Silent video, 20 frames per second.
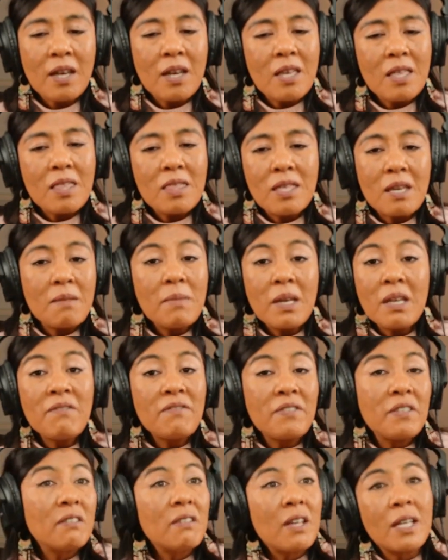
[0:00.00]
they may
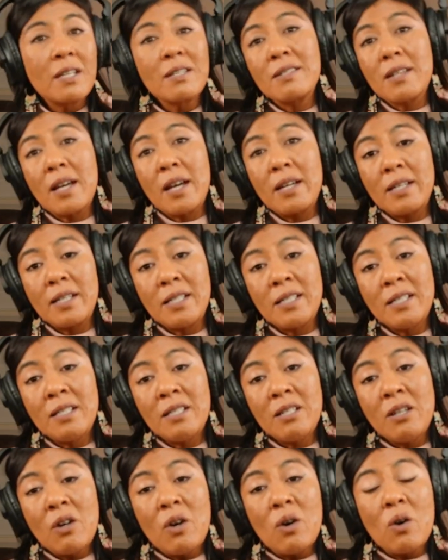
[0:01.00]
feel
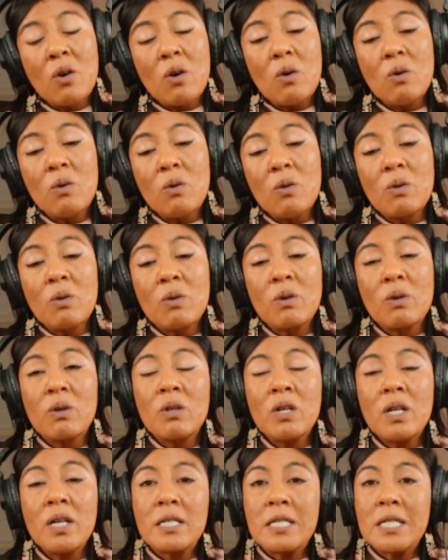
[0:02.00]
anxiety
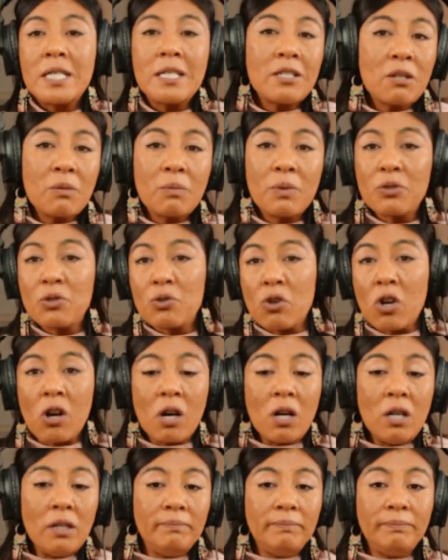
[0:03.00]
or a need to
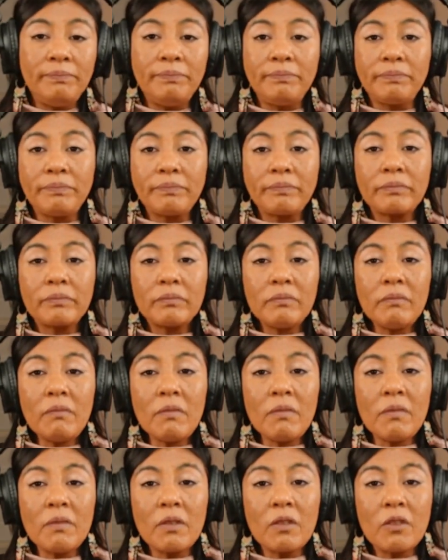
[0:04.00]
withdraw
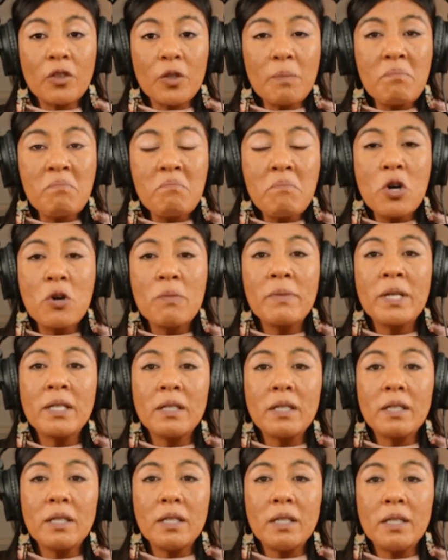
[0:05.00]
the
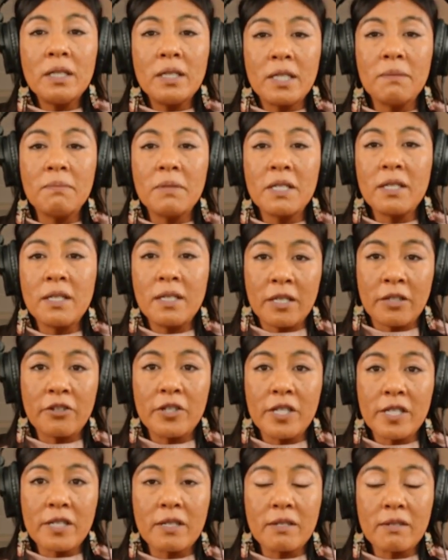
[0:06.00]
moment intimacy
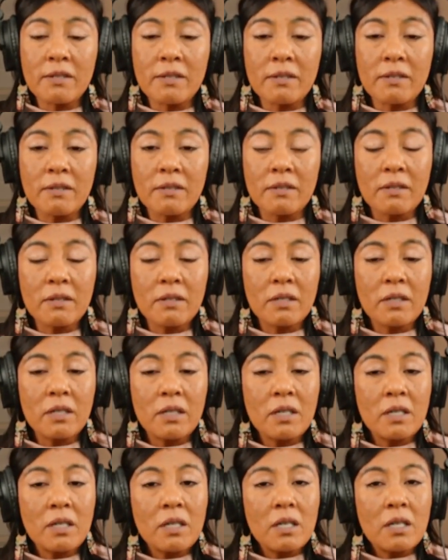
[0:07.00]
increases.
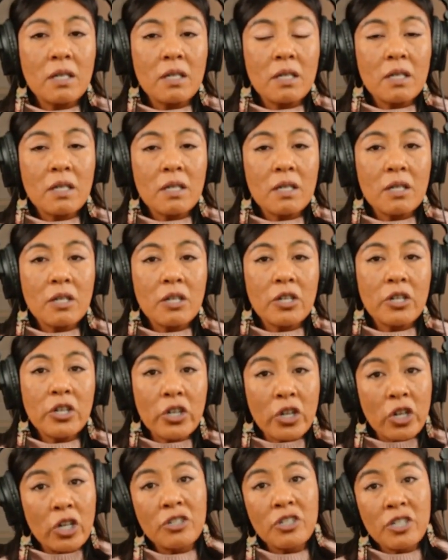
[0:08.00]

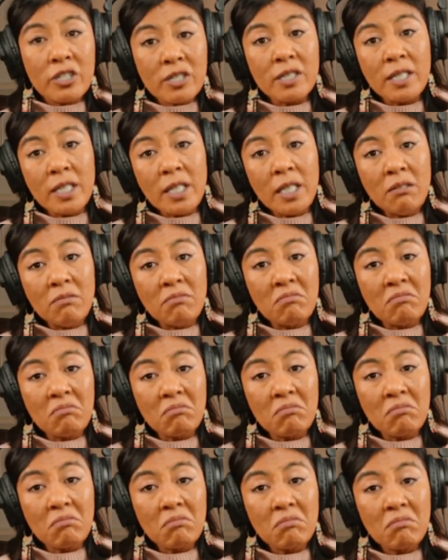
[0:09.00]
Consciously,
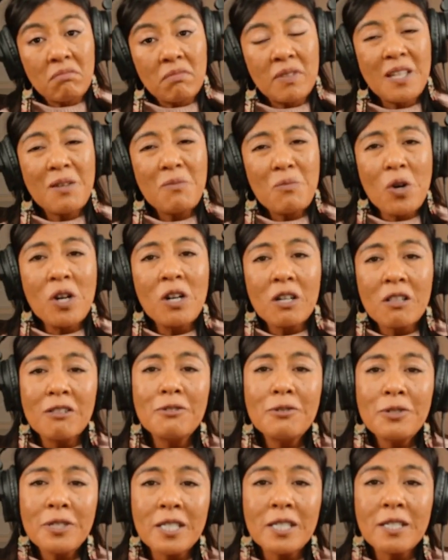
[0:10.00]
they want
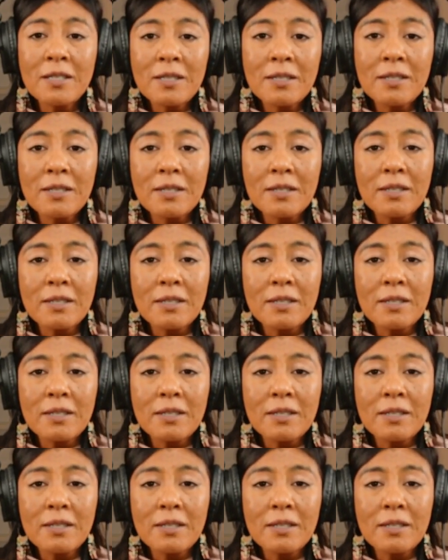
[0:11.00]
closeness.